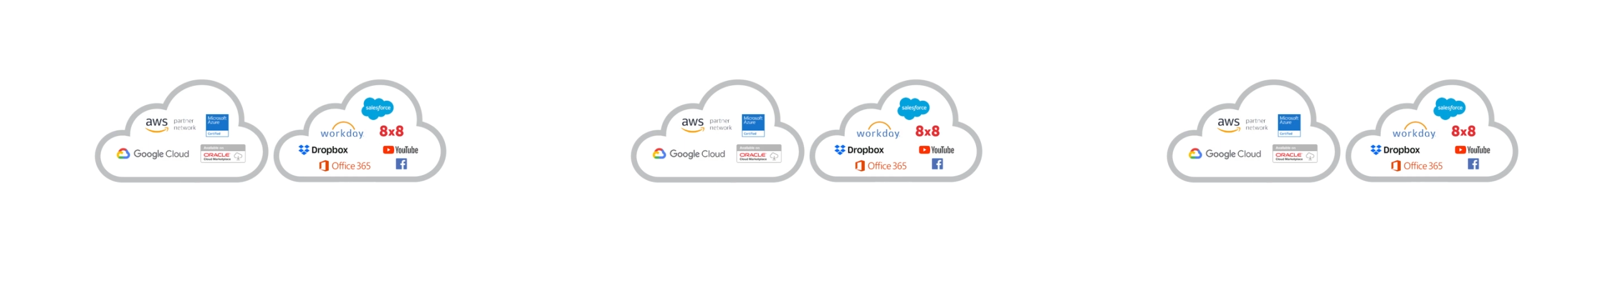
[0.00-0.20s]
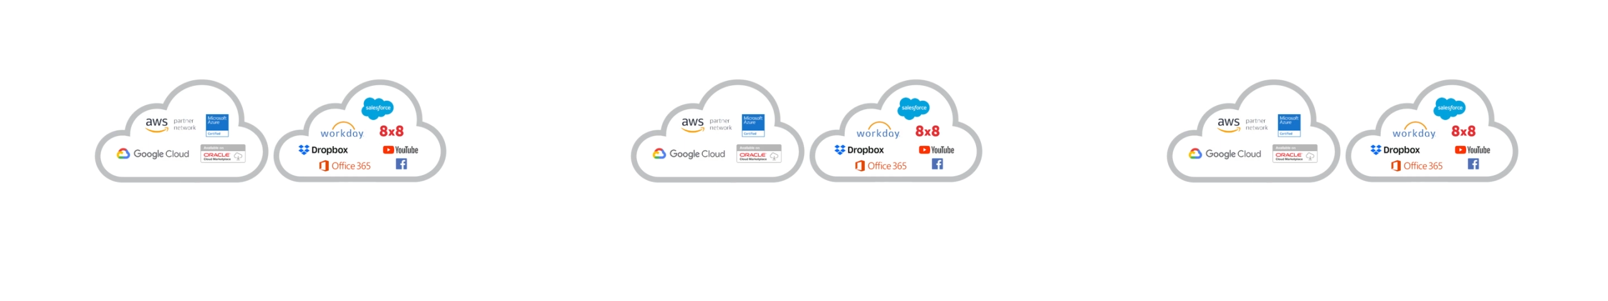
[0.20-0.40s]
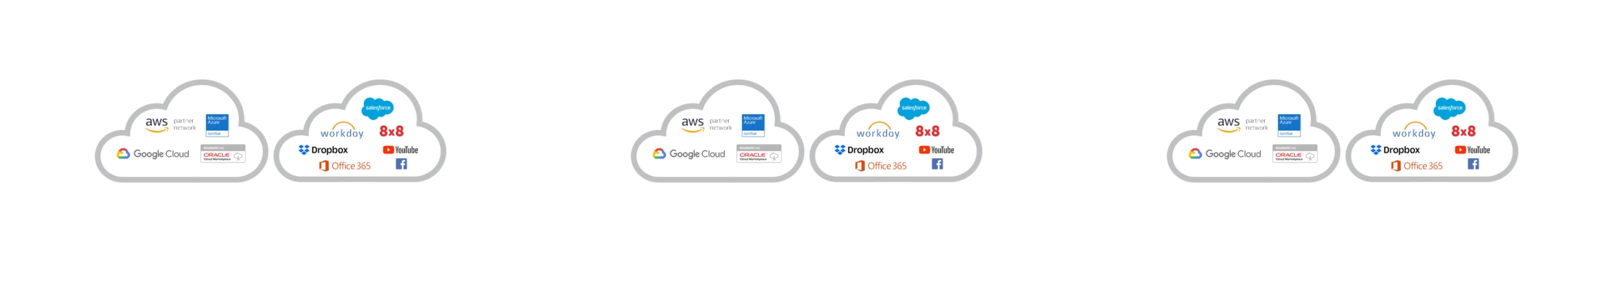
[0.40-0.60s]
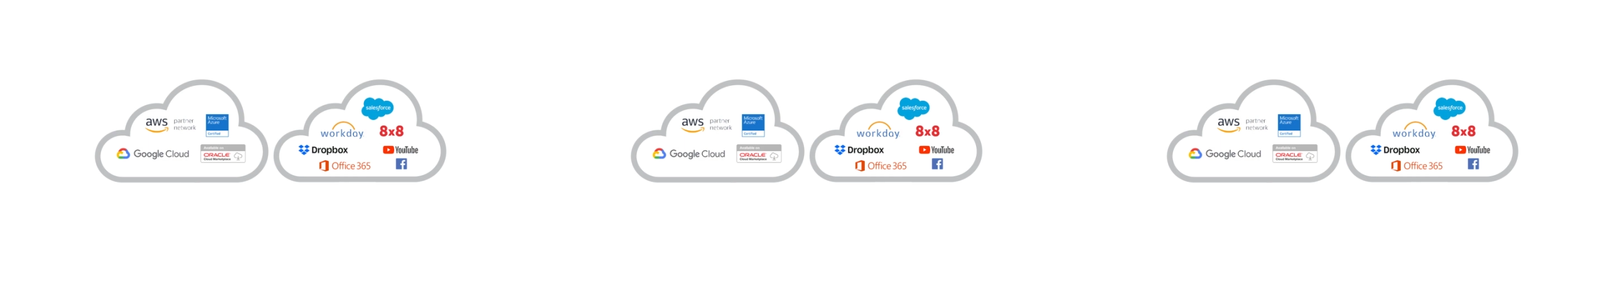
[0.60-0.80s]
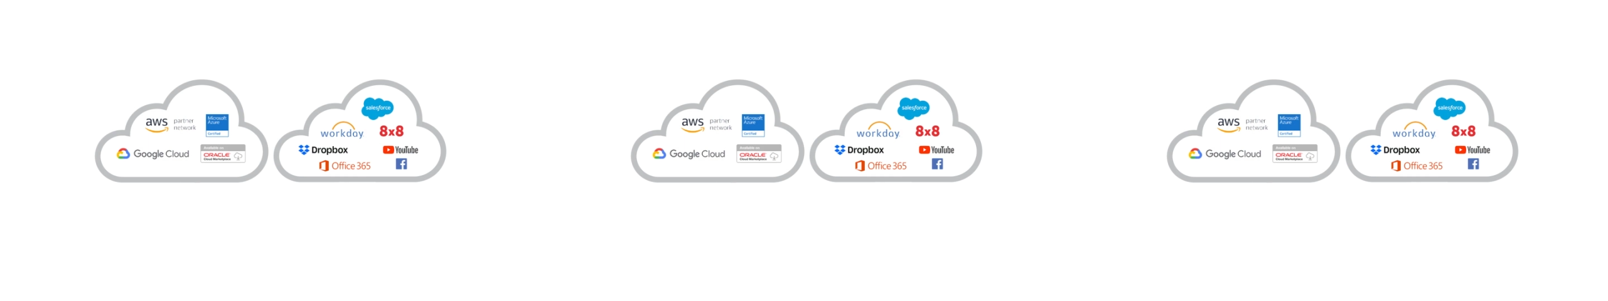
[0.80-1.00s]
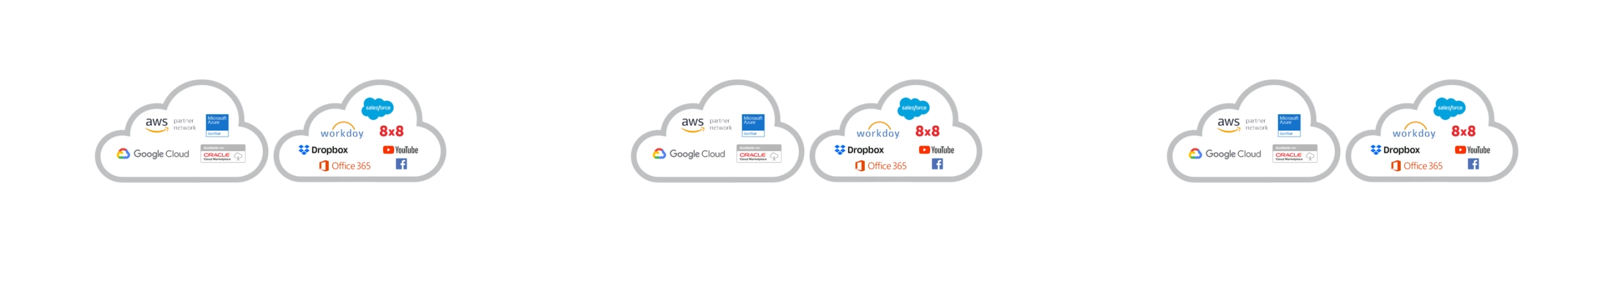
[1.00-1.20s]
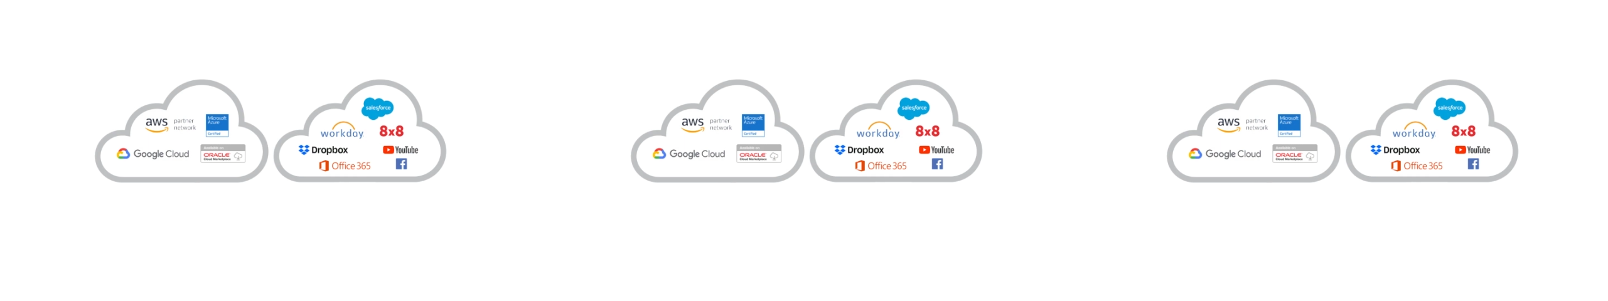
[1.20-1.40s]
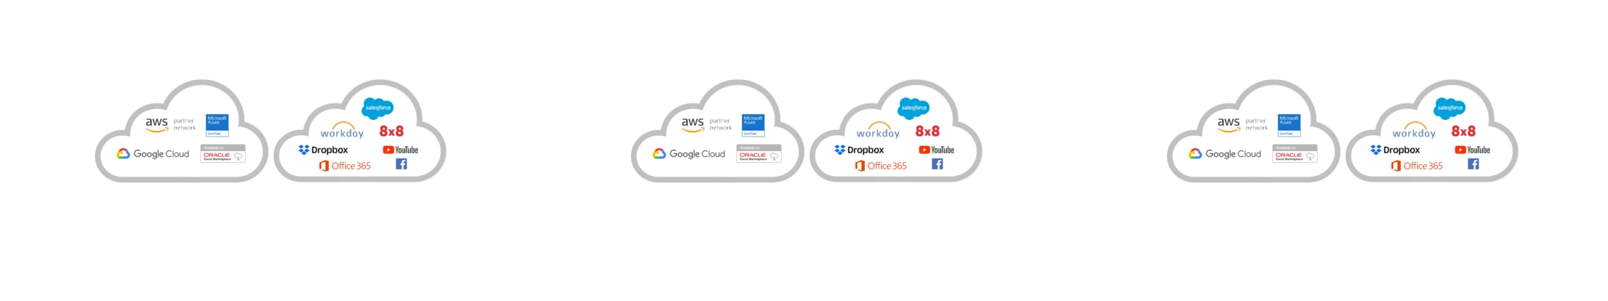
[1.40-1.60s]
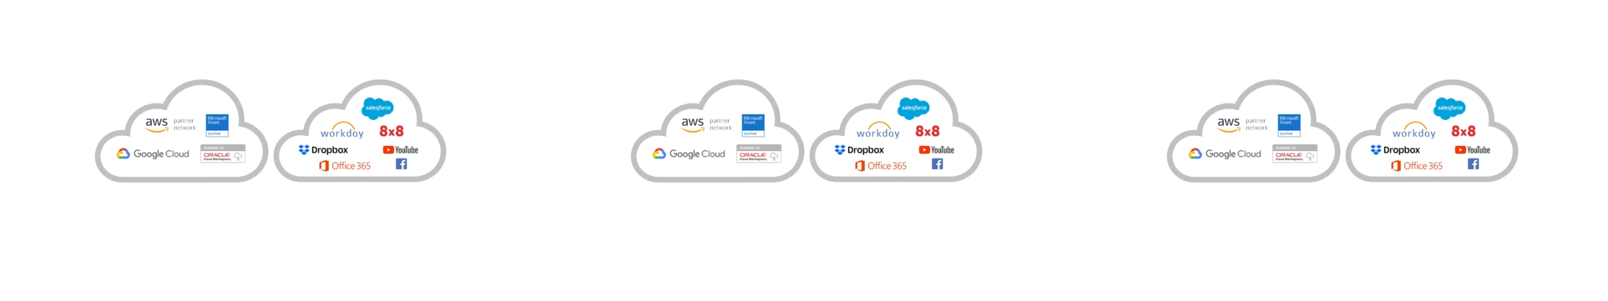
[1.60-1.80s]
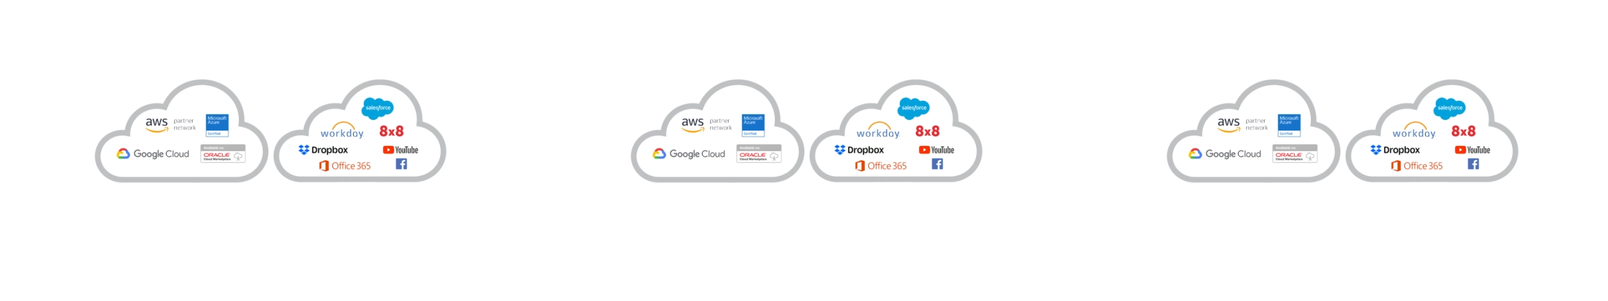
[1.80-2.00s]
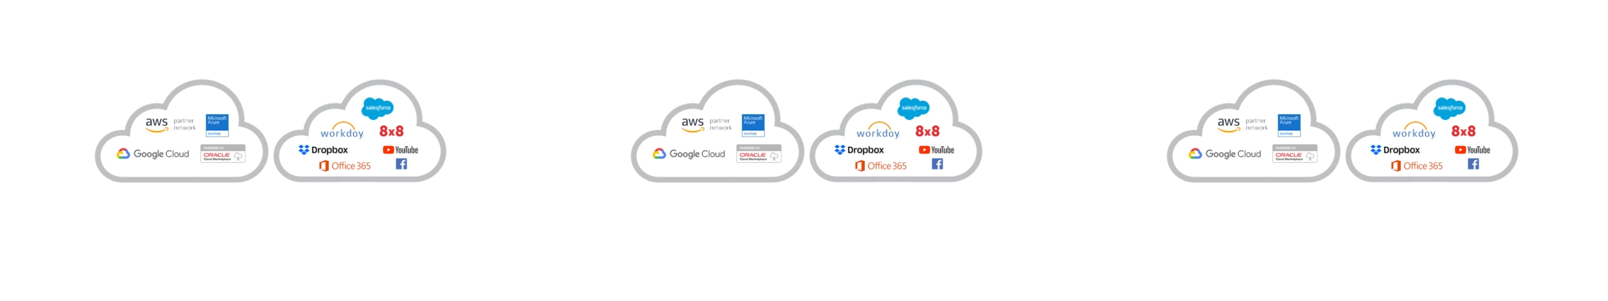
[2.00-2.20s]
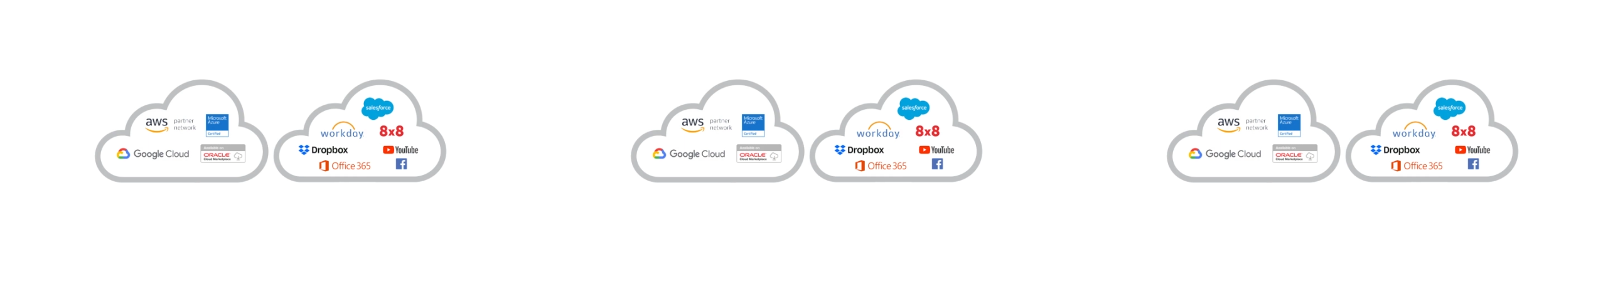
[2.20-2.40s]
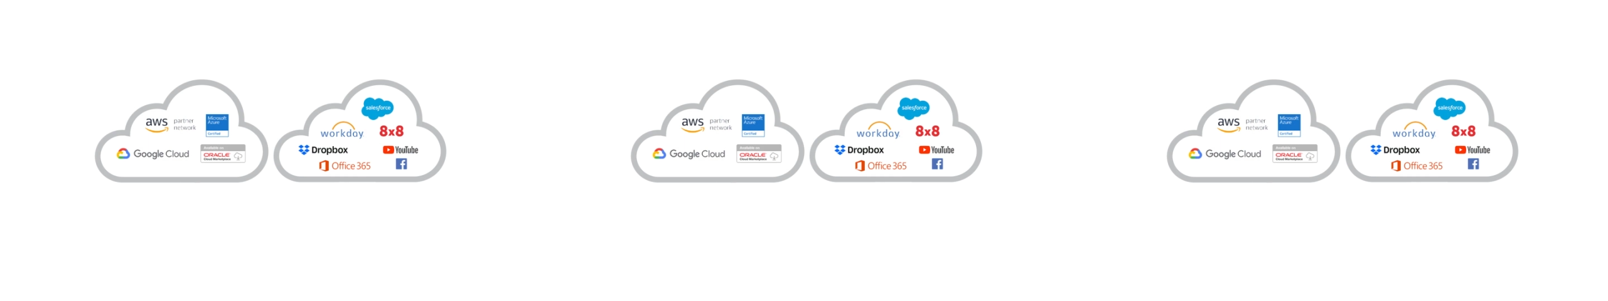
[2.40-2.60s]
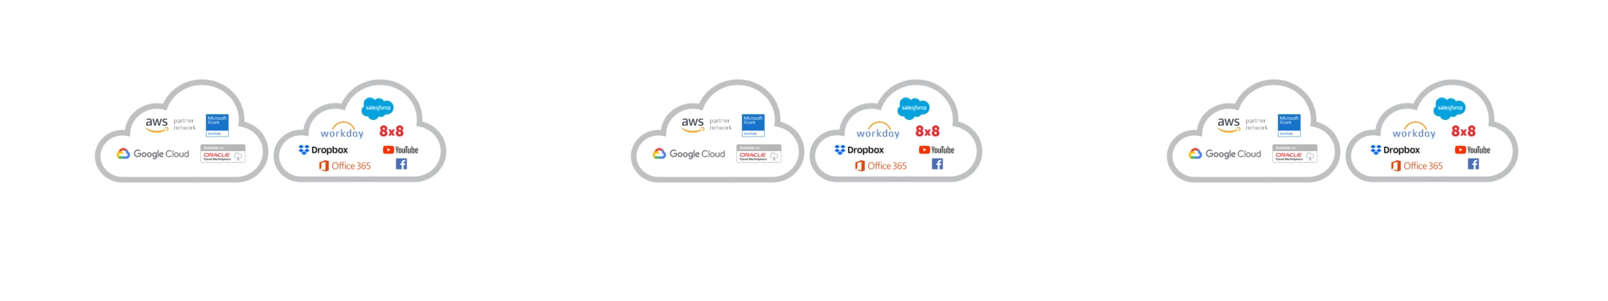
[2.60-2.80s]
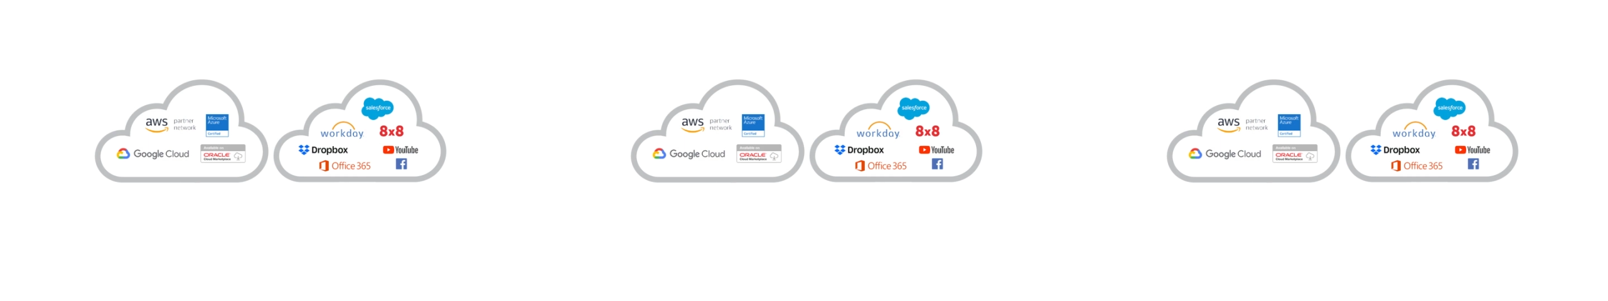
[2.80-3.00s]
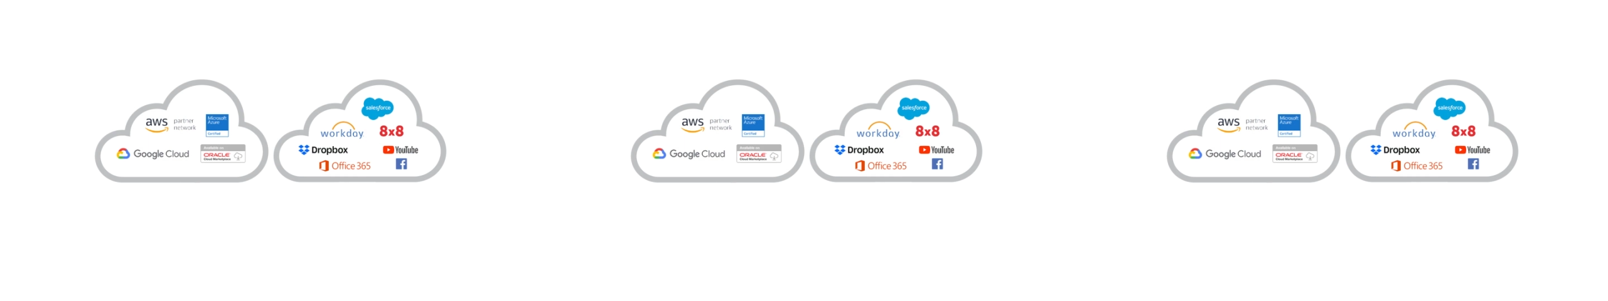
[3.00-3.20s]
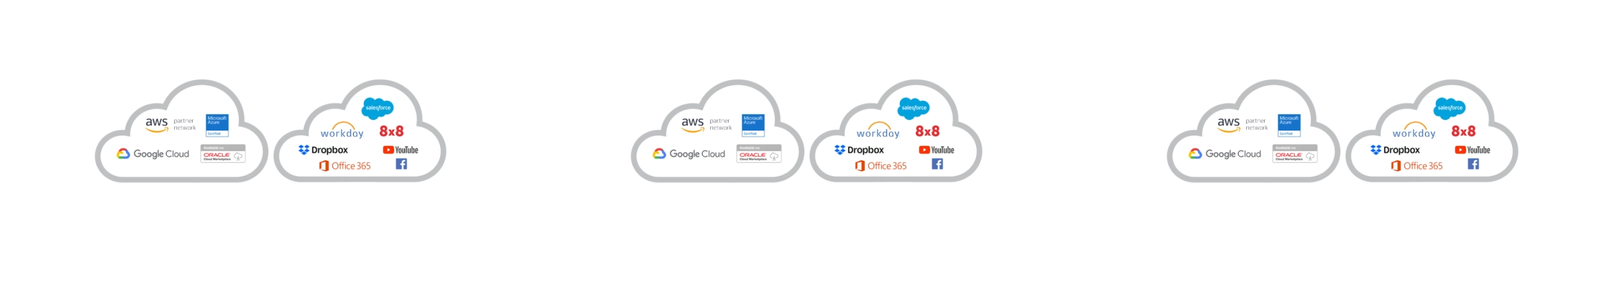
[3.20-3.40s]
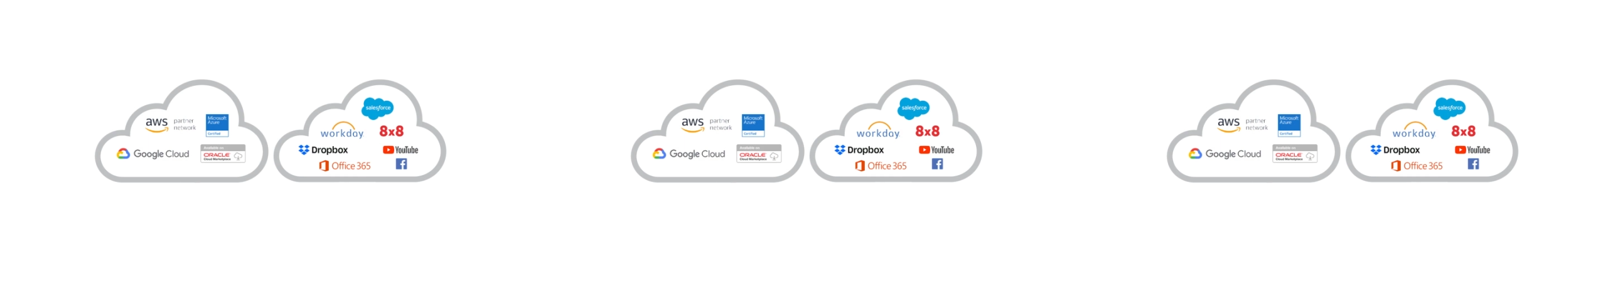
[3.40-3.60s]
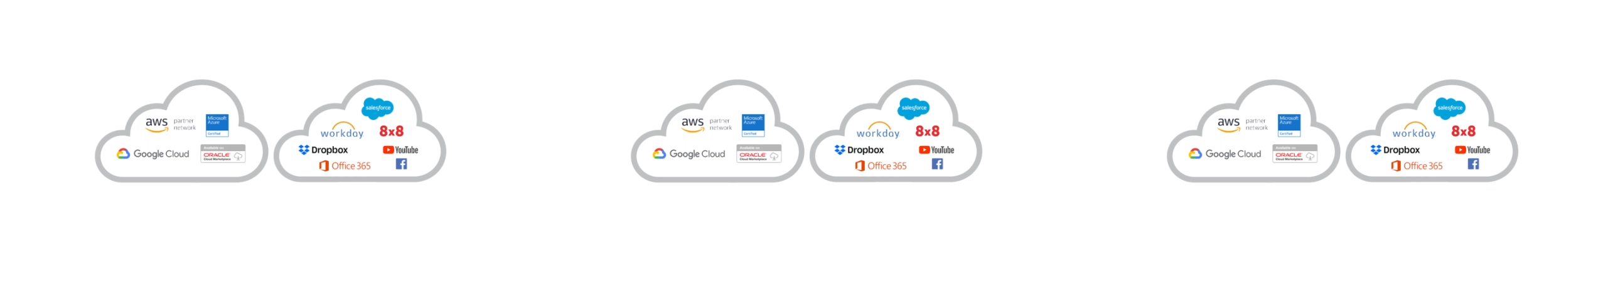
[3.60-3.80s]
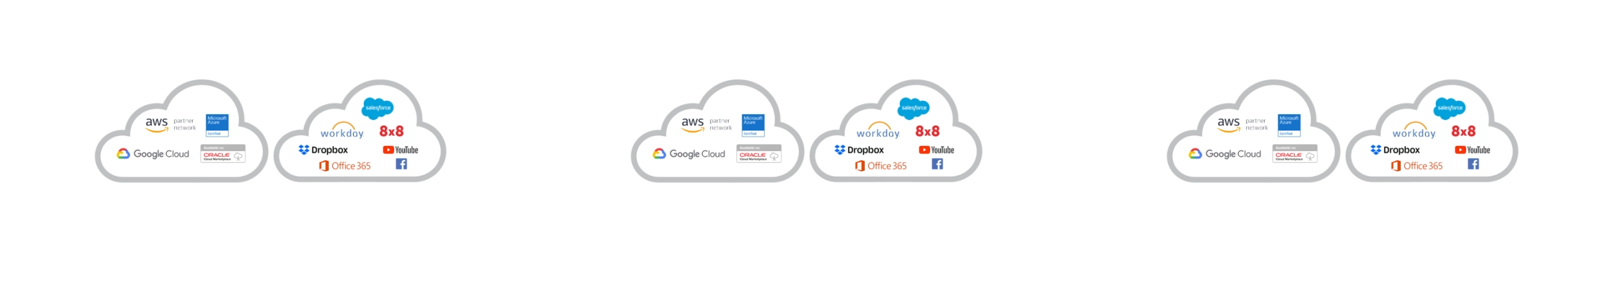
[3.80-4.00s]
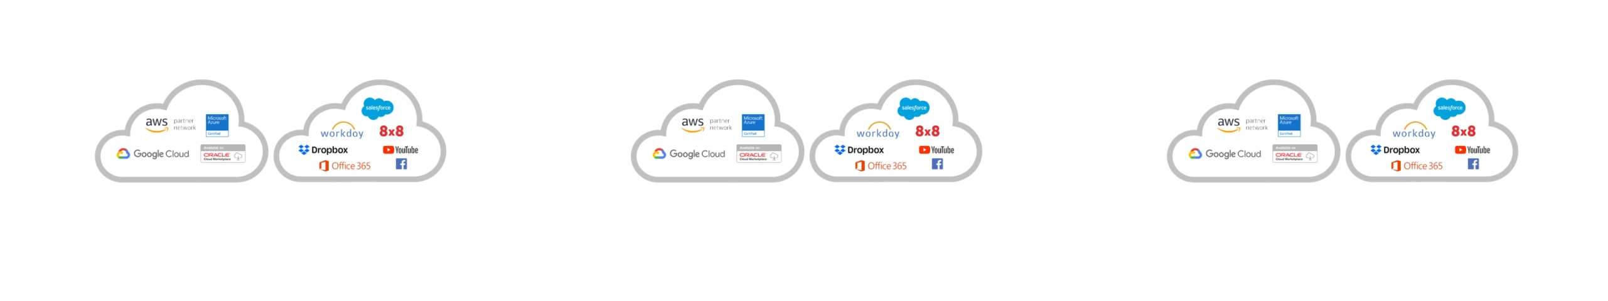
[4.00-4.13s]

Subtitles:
No face is visible, so there are no lips to read.